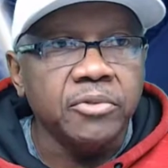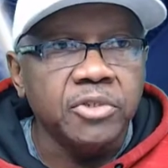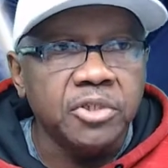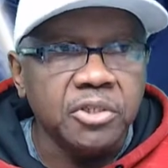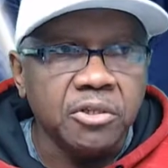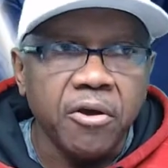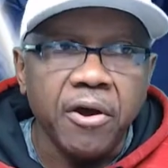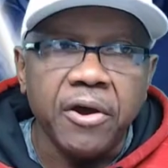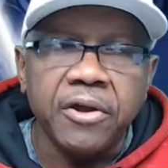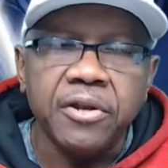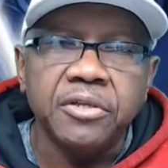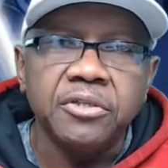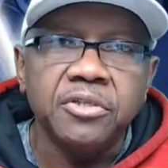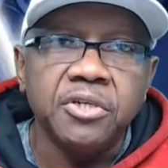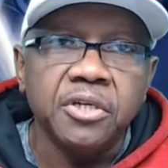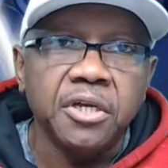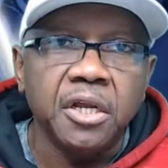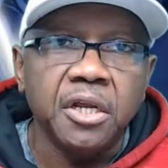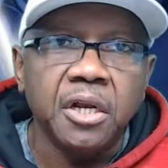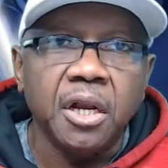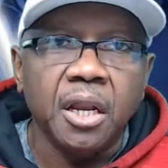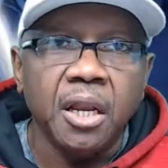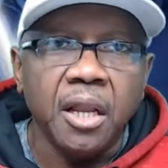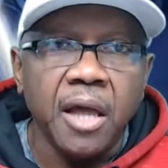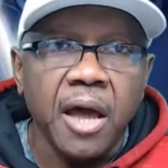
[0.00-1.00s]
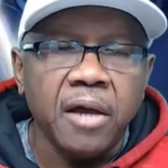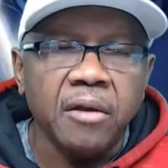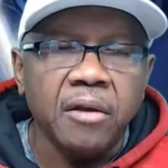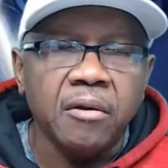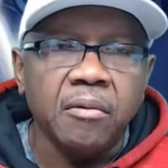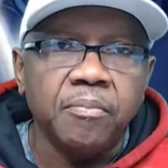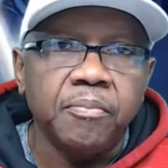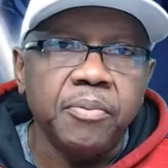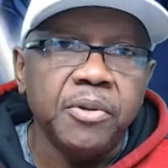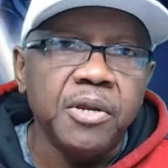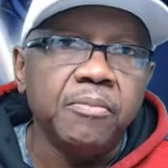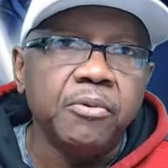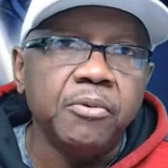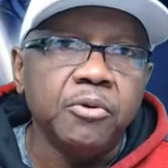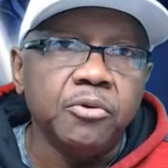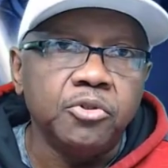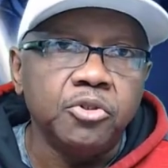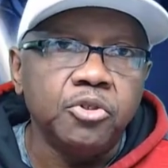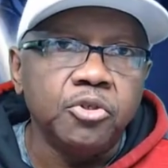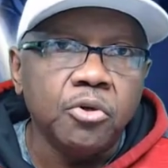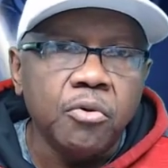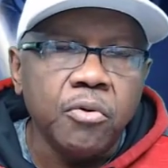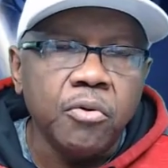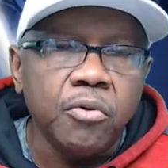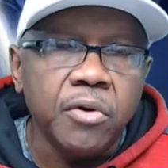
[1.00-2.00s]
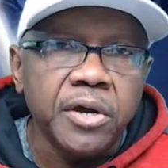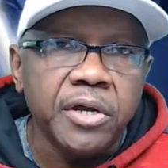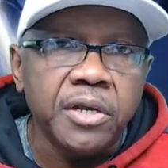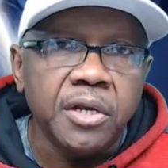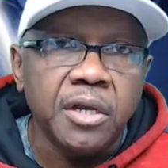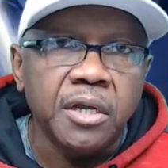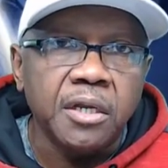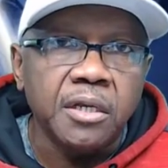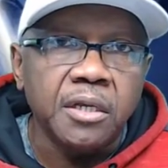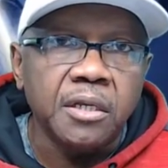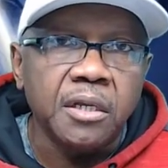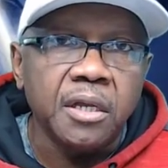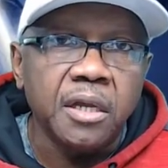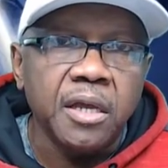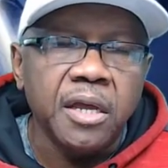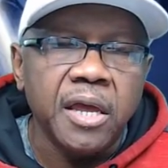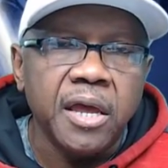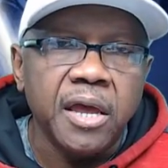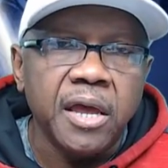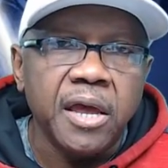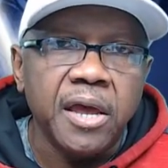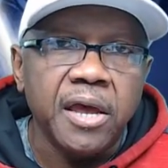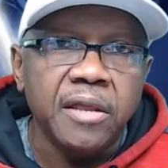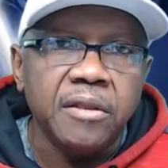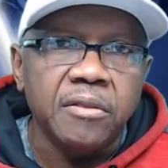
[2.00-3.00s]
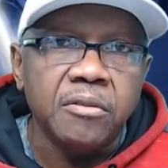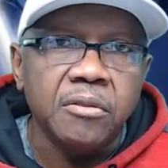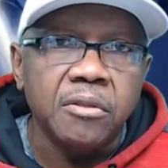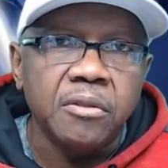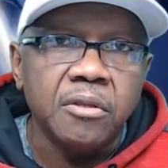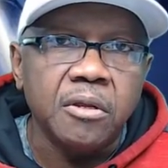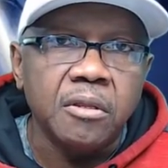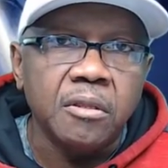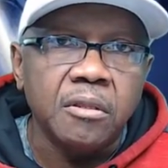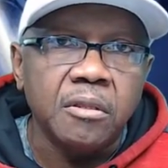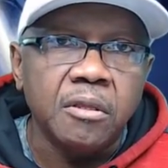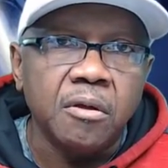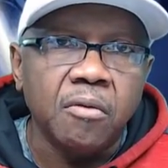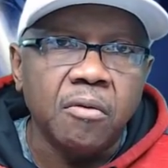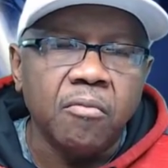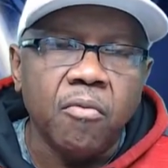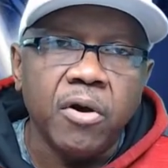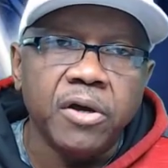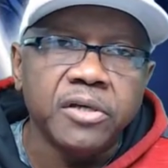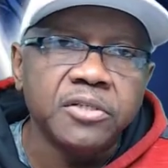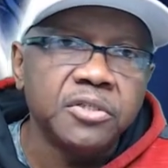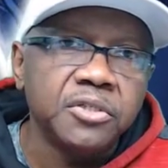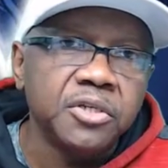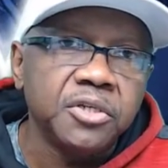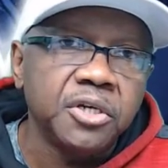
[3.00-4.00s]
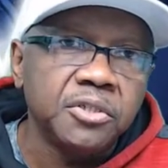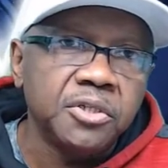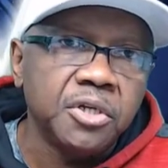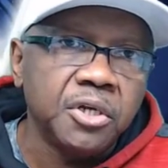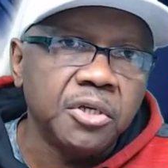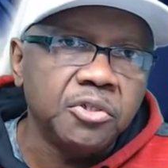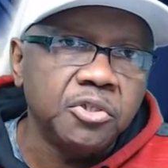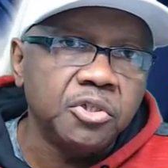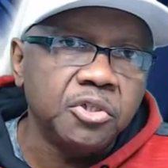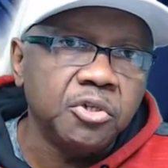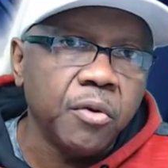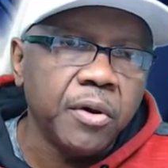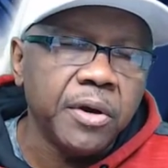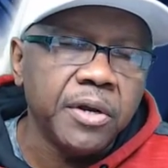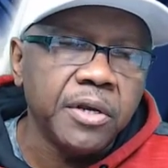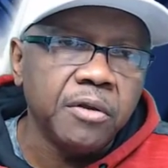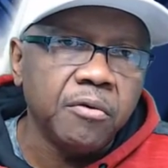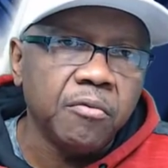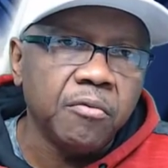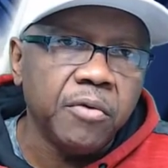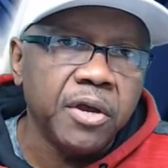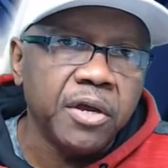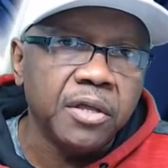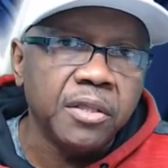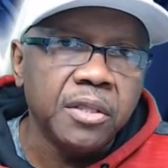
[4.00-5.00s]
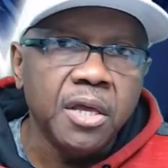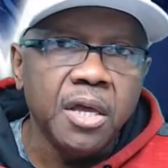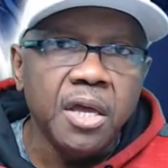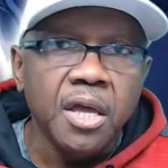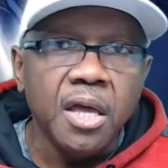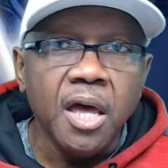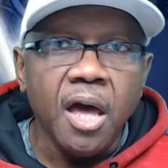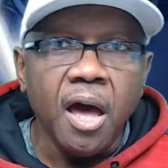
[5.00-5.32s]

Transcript: starting to get a lot of people joining, and the, the ones that they're joining with,